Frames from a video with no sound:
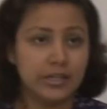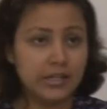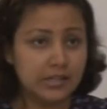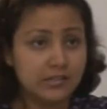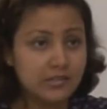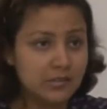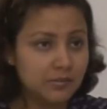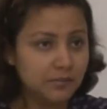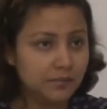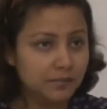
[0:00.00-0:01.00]
is,
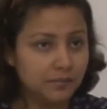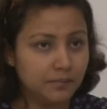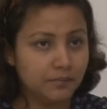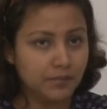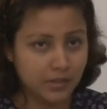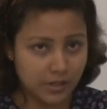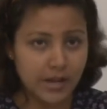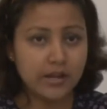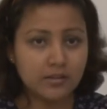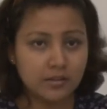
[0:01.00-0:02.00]

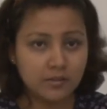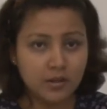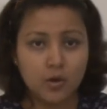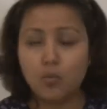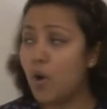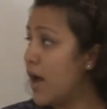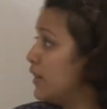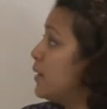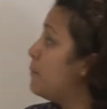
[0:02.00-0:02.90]
correct? While the